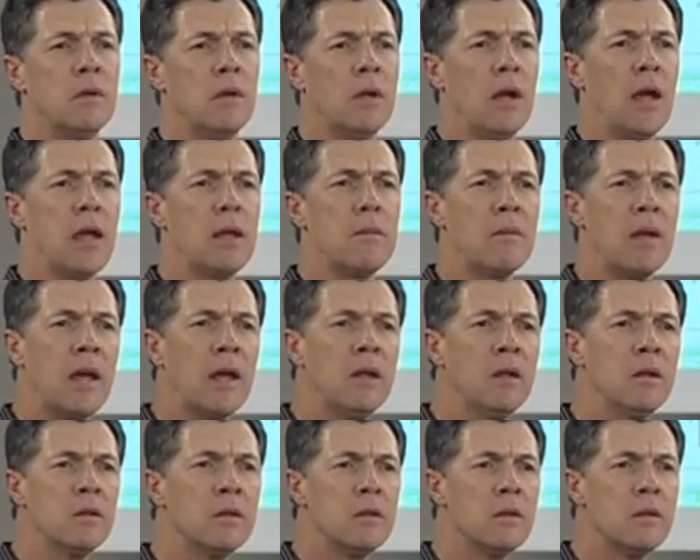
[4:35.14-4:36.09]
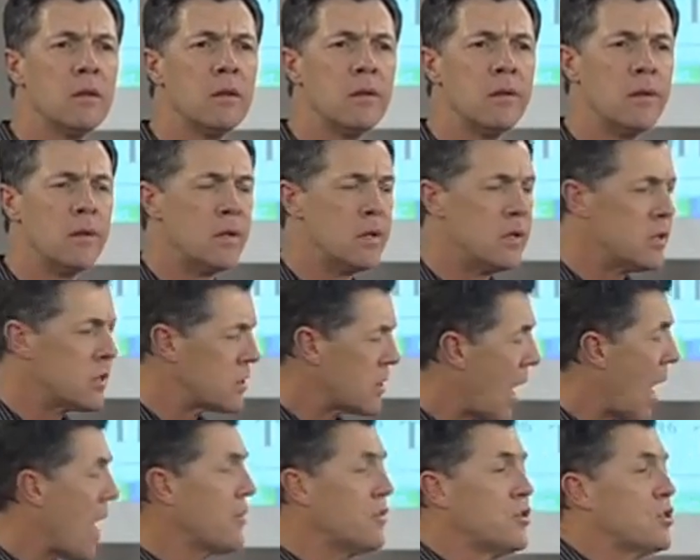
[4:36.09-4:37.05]
Amen? So
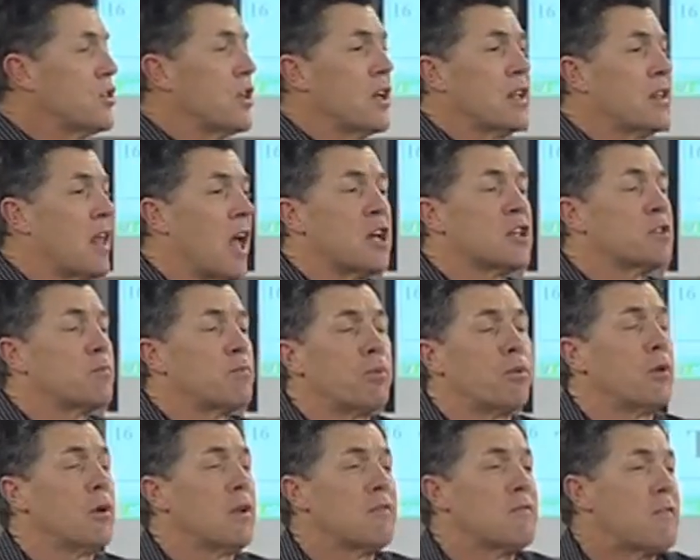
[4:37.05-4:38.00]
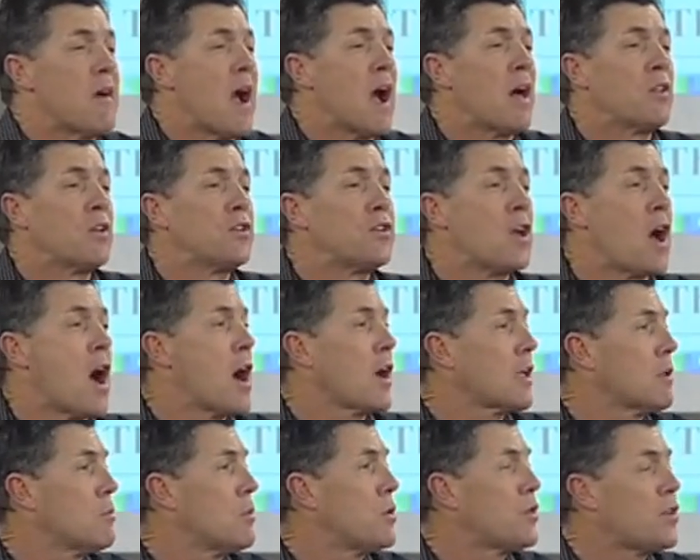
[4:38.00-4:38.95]
I just think that's pretty valid
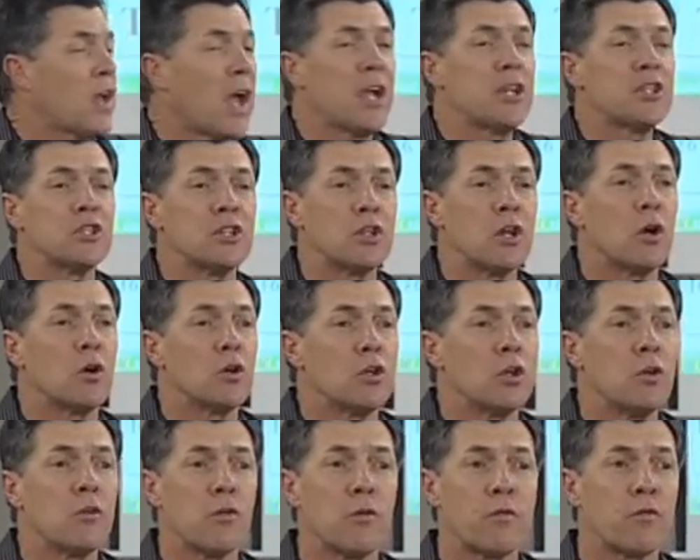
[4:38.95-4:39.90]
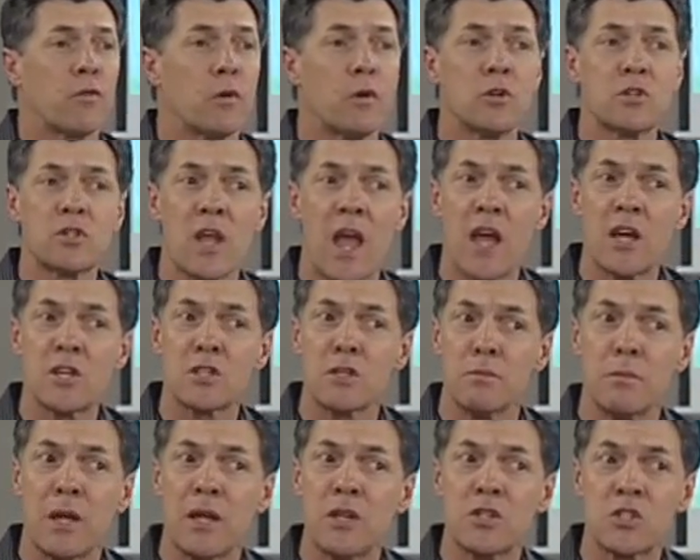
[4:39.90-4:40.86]
documentation, don't you? The first has to
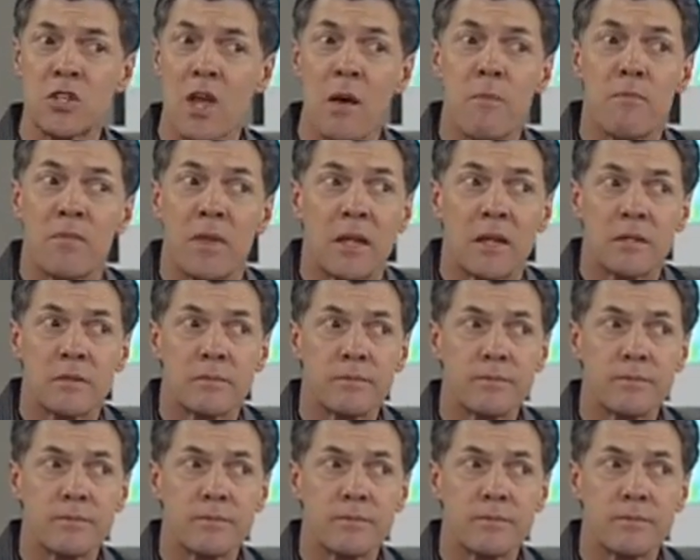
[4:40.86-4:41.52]
mean something.